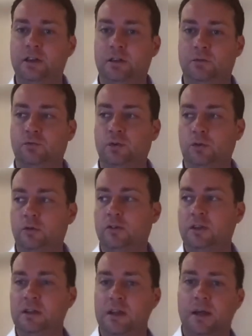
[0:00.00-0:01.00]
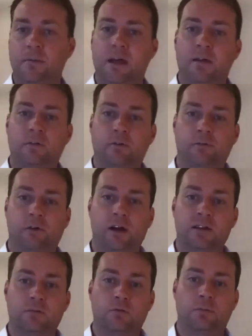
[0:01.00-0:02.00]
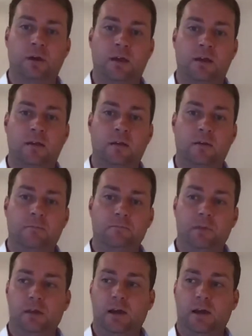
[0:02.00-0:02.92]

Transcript: So I think the real good thing to come out of it for us will be